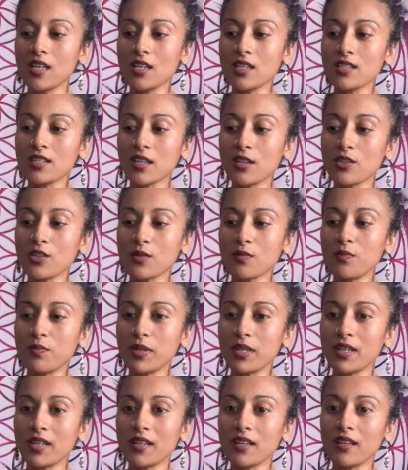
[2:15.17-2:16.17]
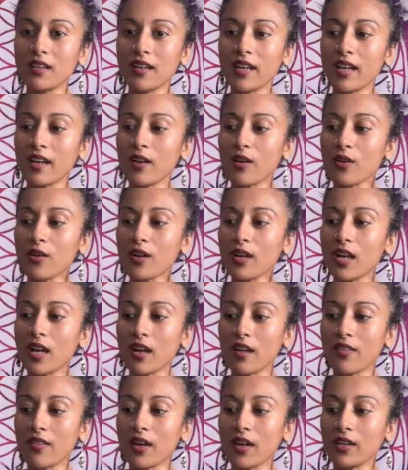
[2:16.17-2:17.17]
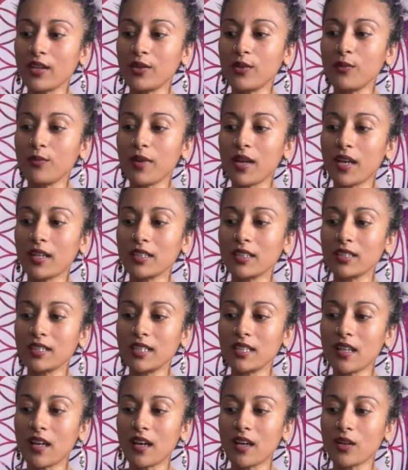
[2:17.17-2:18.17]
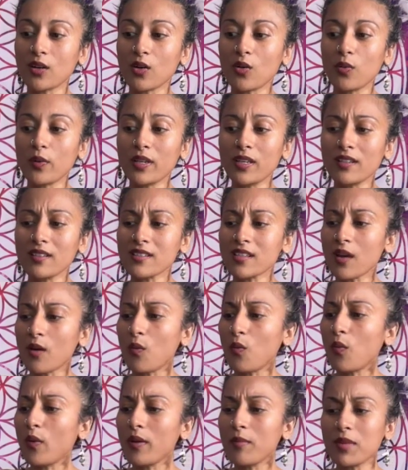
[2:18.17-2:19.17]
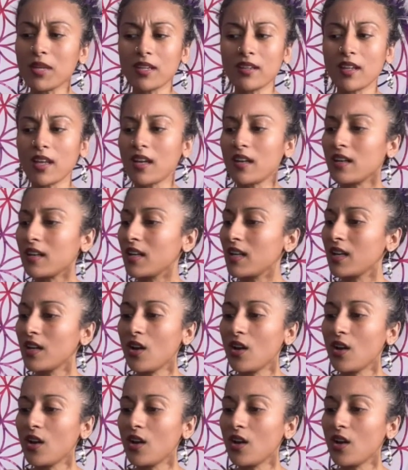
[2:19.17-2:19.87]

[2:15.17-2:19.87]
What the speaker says: such a big area that humanity, that queens, that women, that